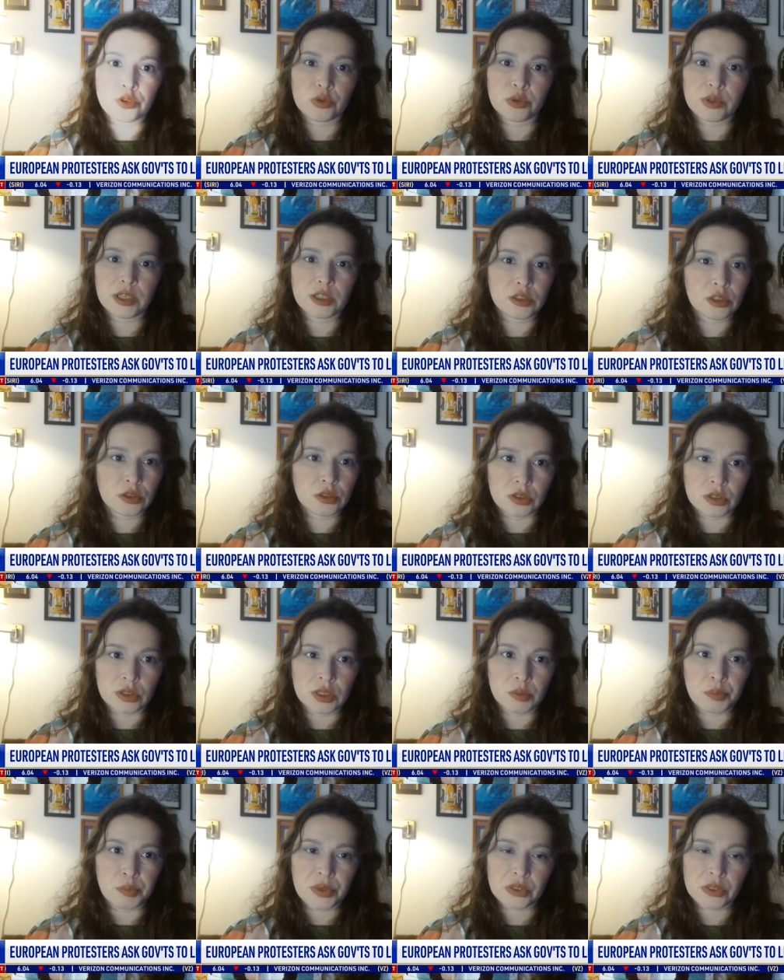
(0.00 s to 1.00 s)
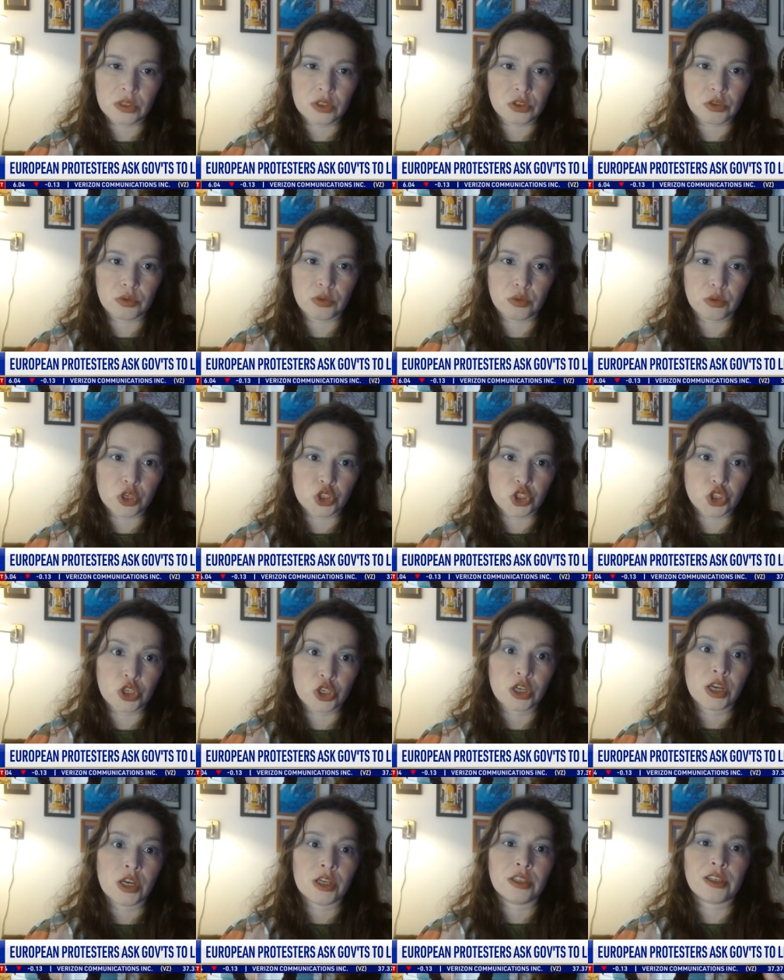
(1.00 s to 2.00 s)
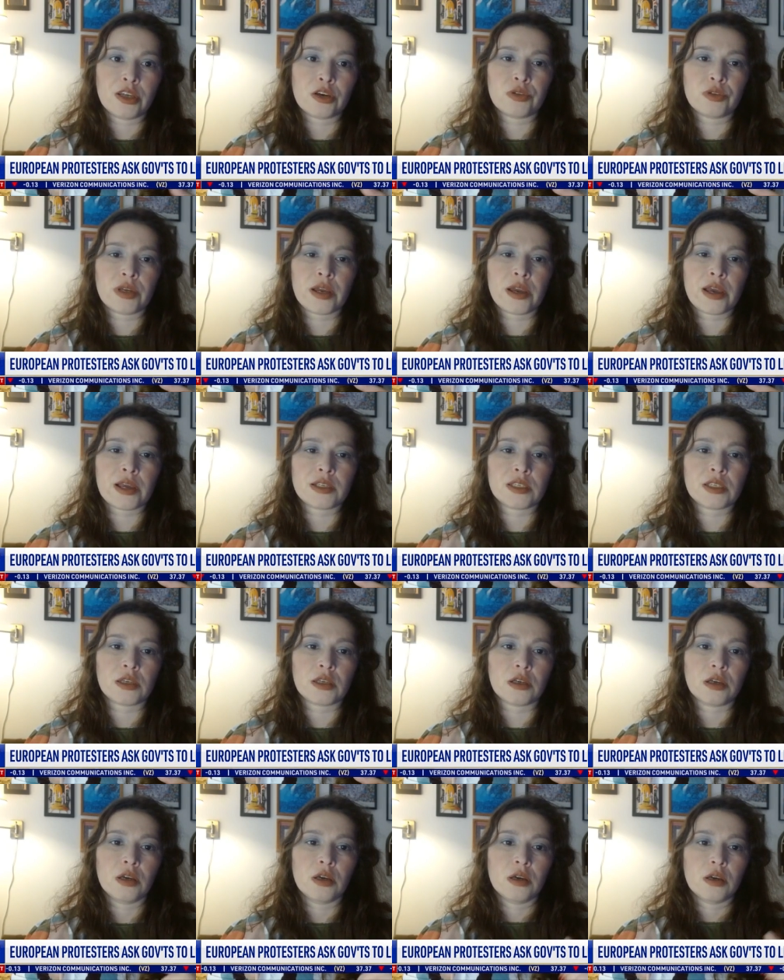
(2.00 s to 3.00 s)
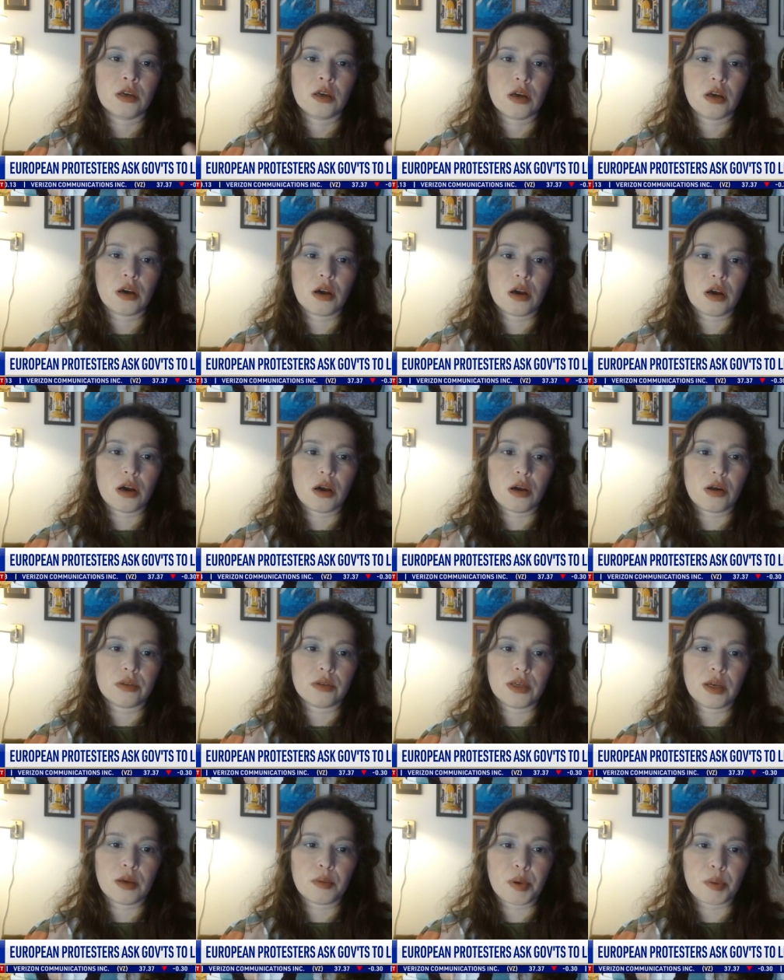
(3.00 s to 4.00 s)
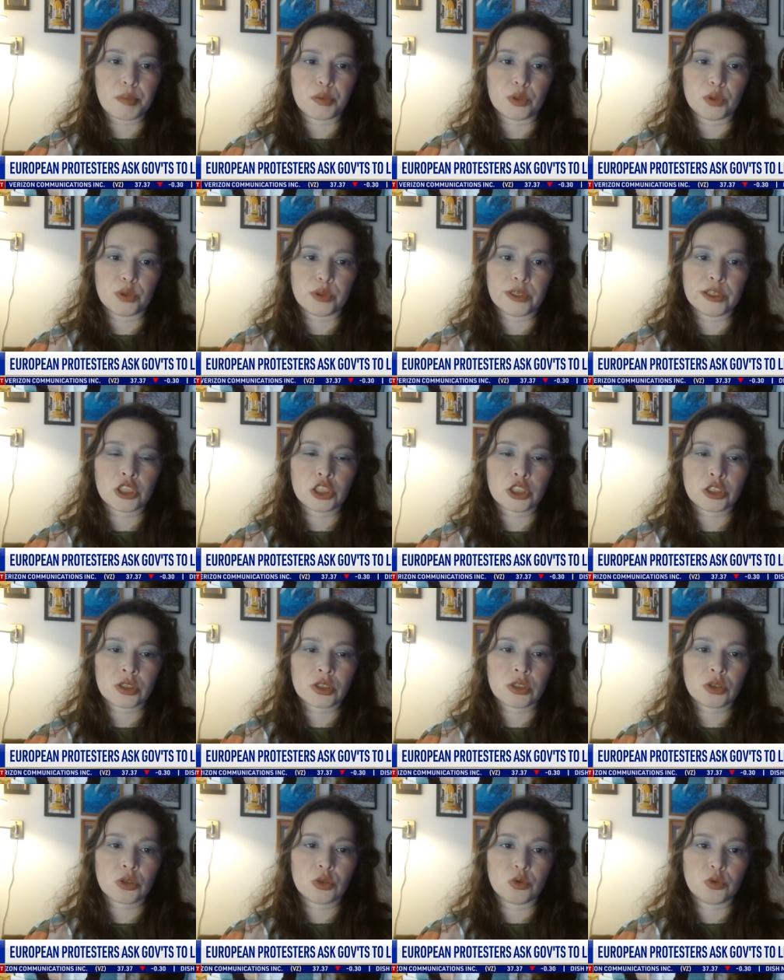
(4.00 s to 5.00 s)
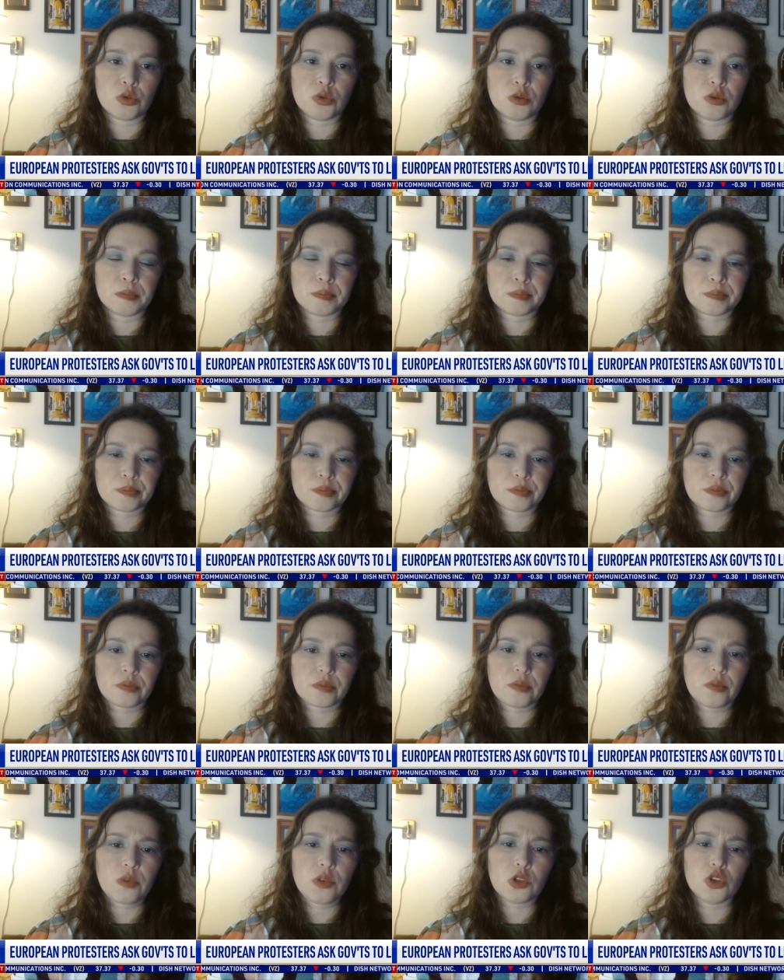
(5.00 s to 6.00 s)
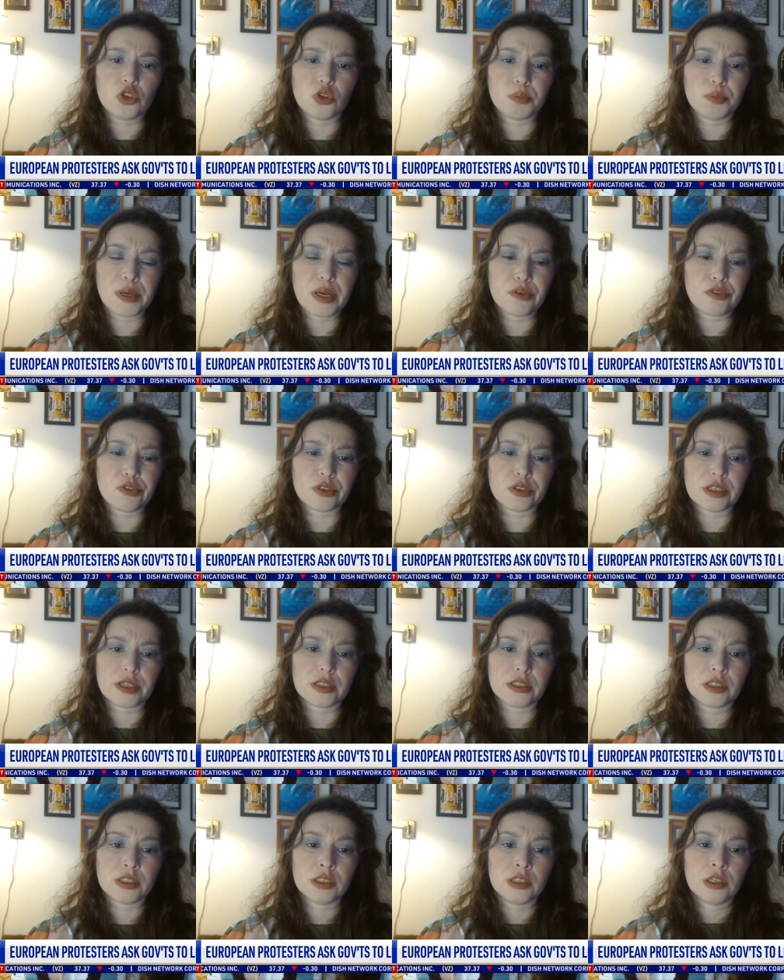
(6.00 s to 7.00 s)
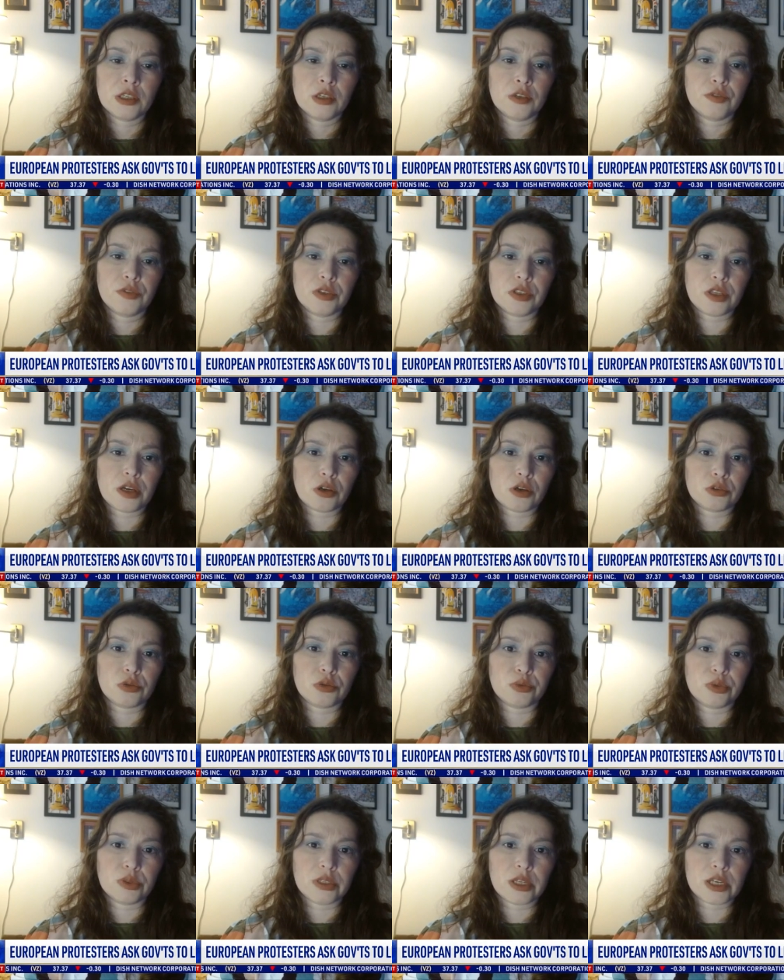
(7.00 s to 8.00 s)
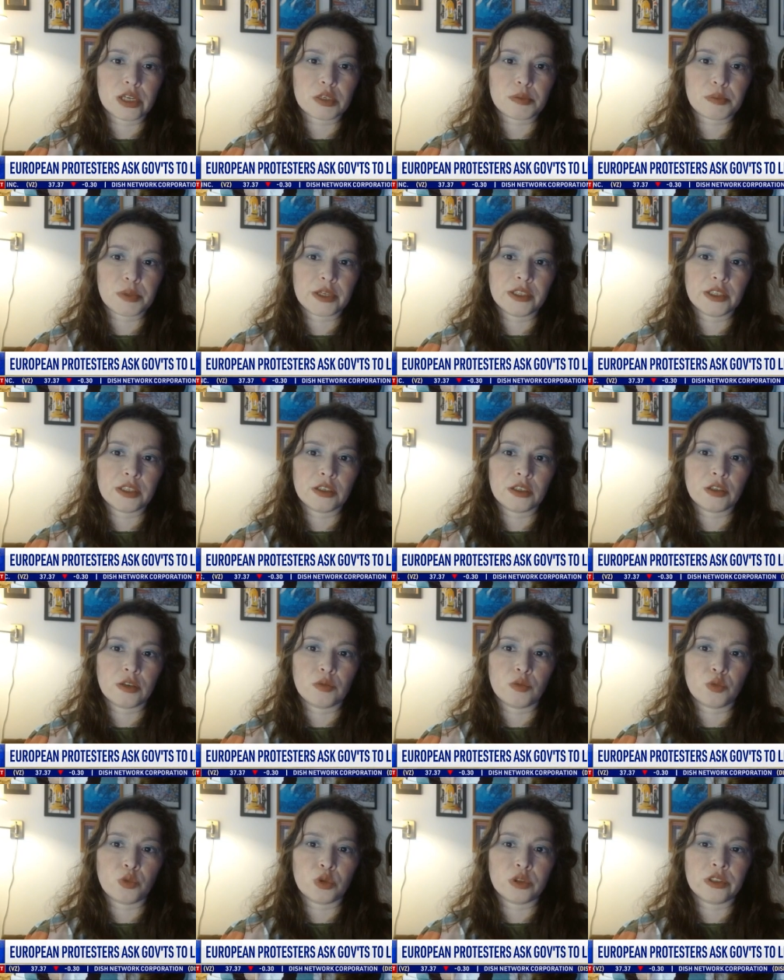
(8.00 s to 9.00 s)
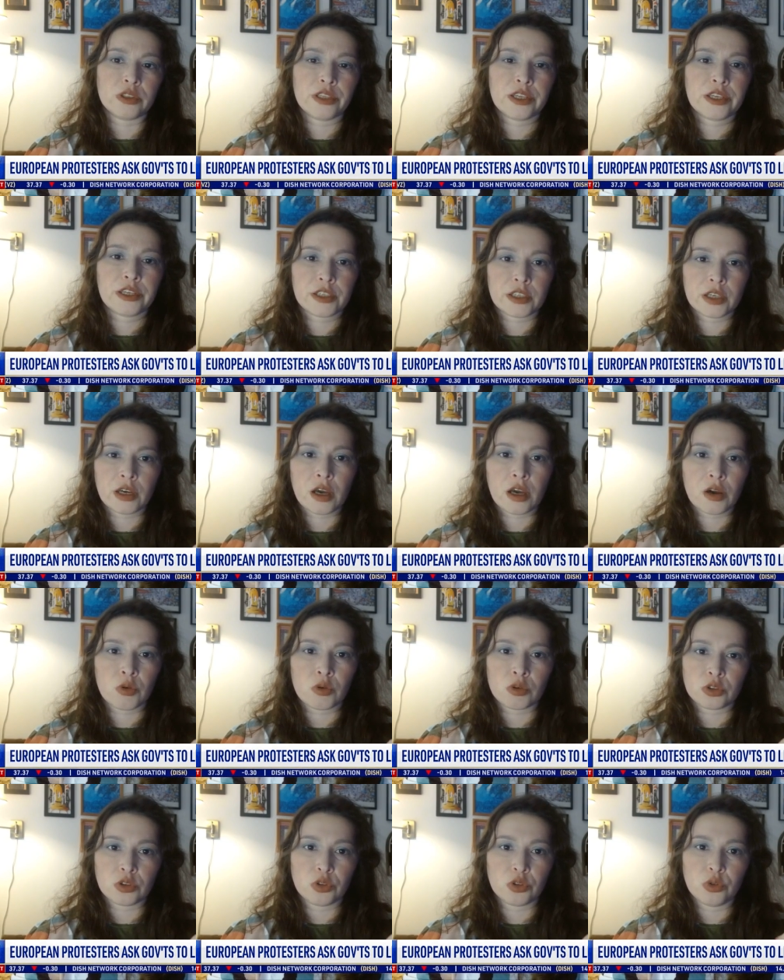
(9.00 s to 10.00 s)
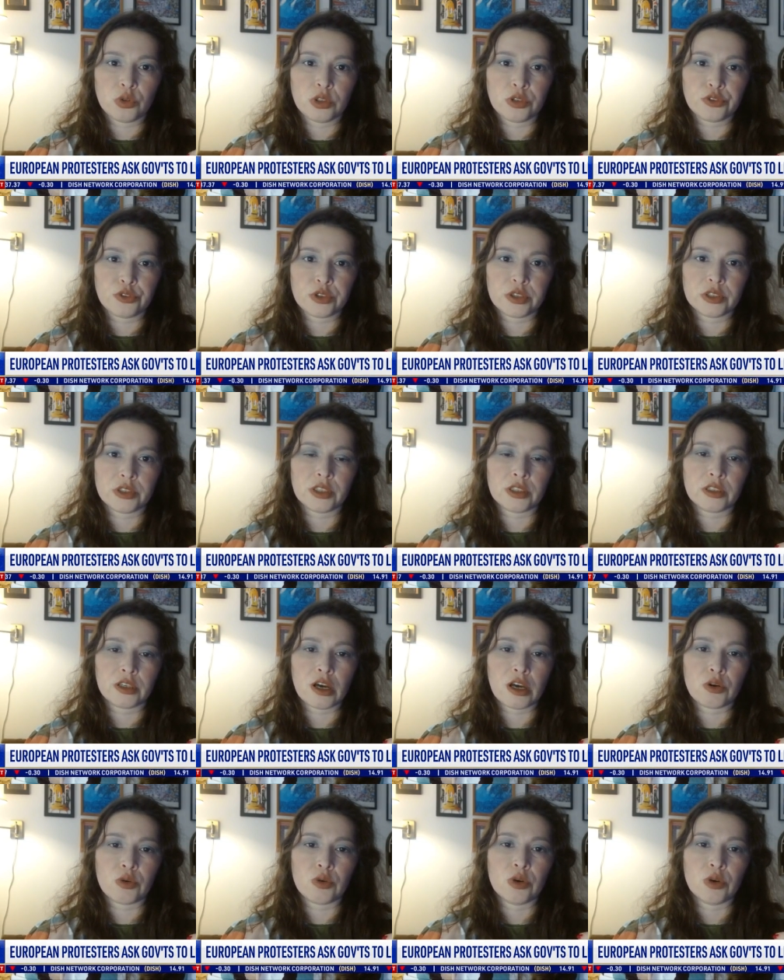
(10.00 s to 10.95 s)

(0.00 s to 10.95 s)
They've created this dependence on Russia. Now they're asking uh, their populations to to pay for that without really explaining what they are going to do different